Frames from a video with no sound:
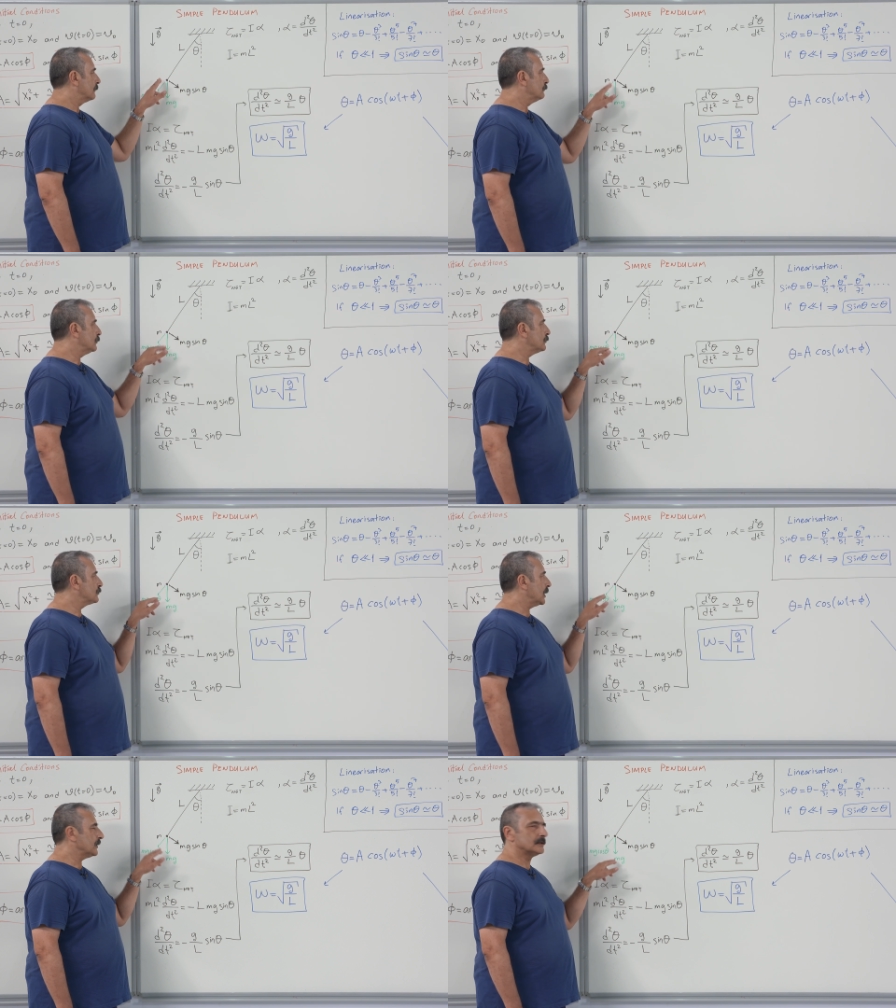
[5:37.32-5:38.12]

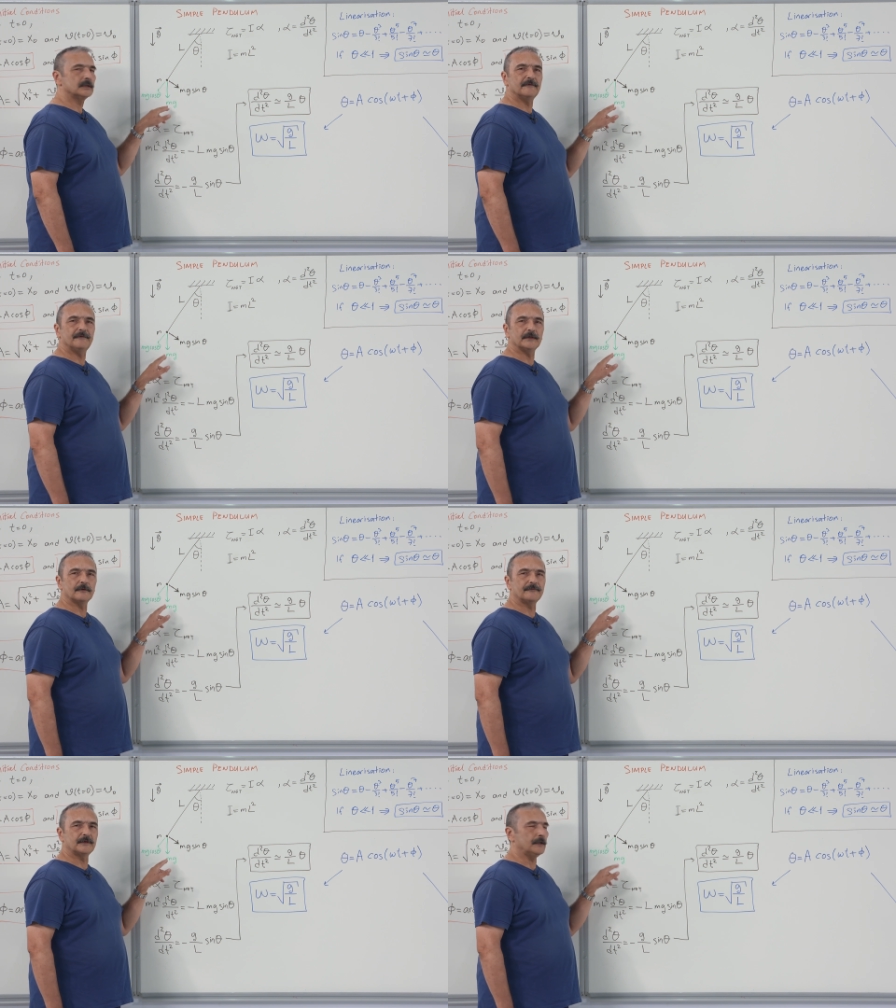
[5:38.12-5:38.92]
Moves under the effect
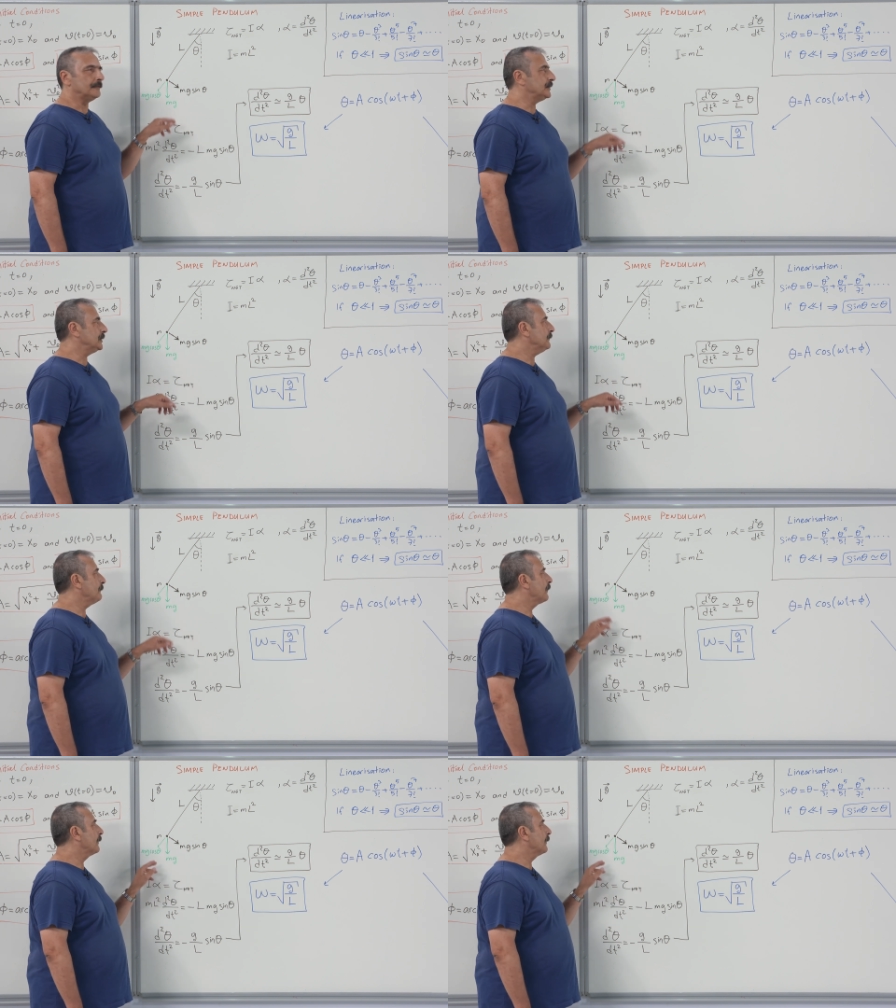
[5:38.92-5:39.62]
of gravity